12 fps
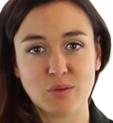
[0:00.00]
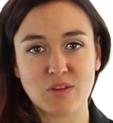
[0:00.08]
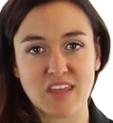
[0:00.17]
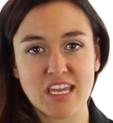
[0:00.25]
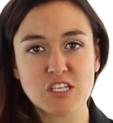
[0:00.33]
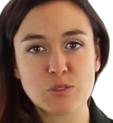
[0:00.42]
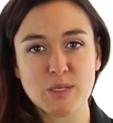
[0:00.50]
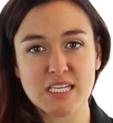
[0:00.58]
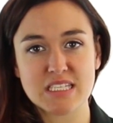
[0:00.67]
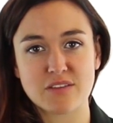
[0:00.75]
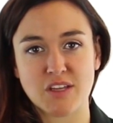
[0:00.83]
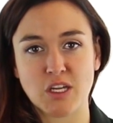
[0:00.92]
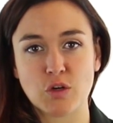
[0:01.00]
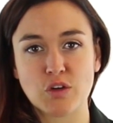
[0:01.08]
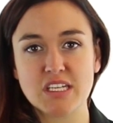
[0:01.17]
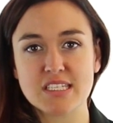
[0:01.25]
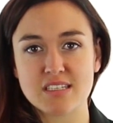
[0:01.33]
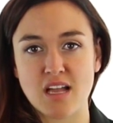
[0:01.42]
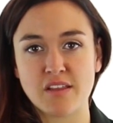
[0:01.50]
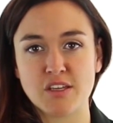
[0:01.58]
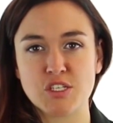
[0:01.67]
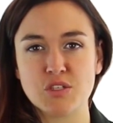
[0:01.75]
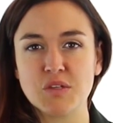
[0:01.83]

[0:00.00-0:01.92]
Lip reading: With each piece of increased knowledge,